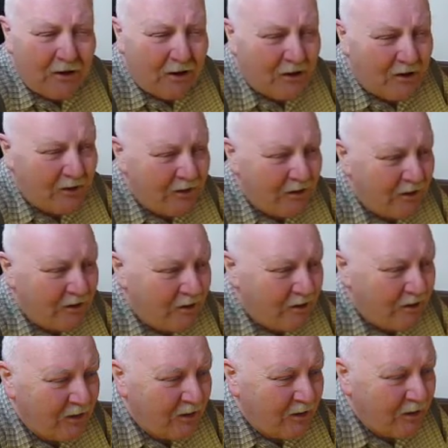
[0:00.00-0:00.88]
and
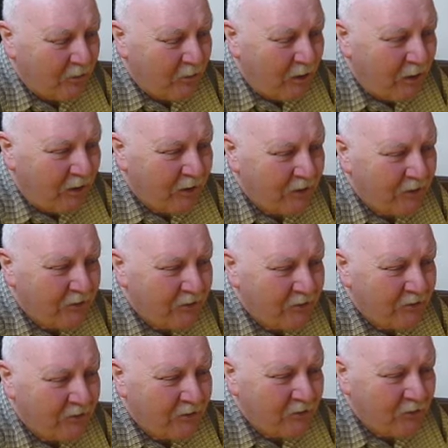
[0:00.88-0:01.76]
the
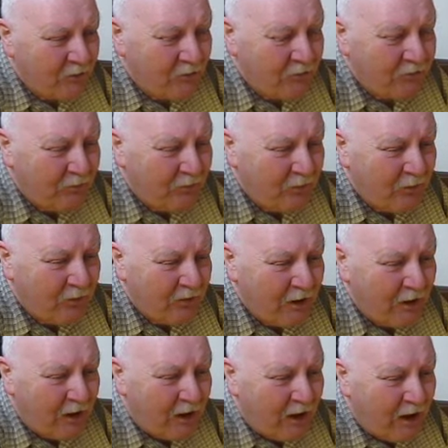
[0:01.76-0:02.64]
Americas and so forth.
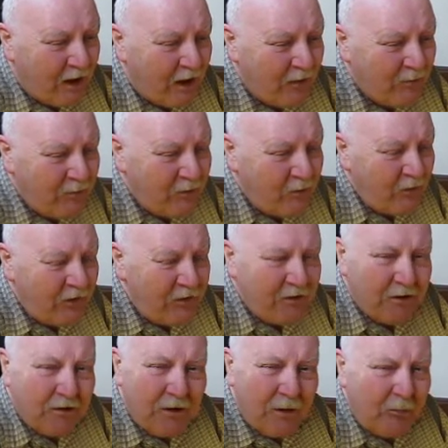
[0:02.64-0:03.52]
I mean, we
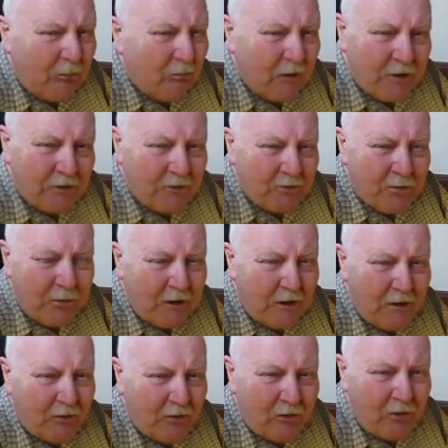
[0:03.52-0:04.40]
did a much
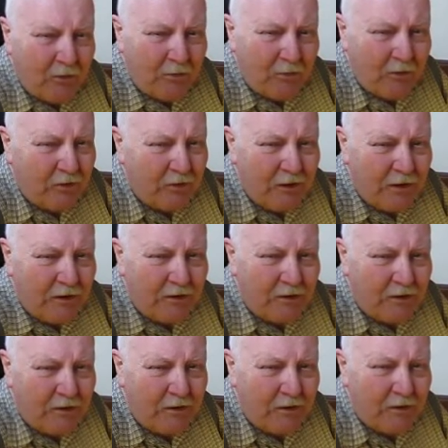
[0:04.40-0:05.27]
better job than they
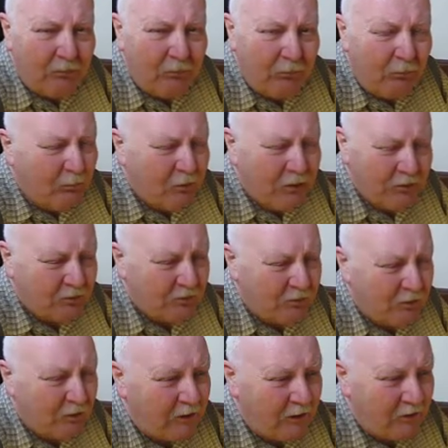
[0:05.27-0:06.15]
did.
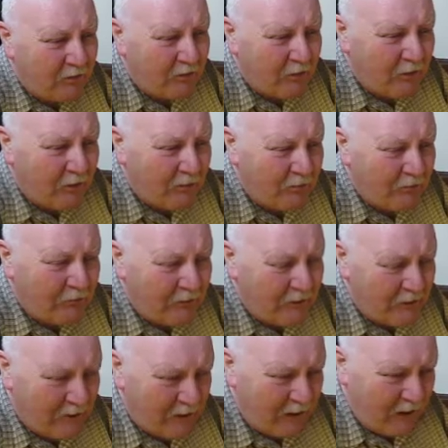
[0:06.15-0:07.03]
Much better job.
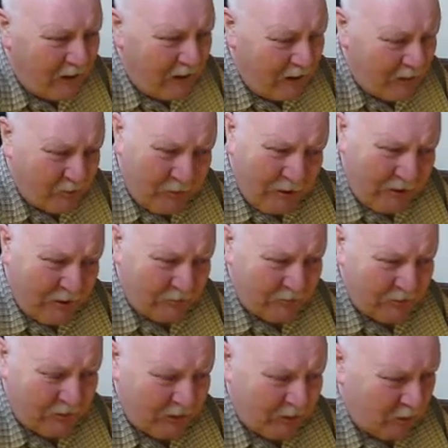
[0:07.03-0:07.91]
And we
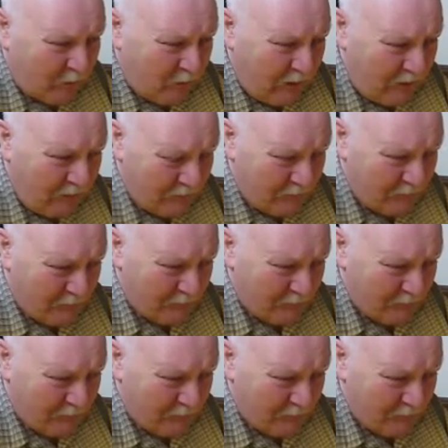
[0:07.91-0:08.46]
left a great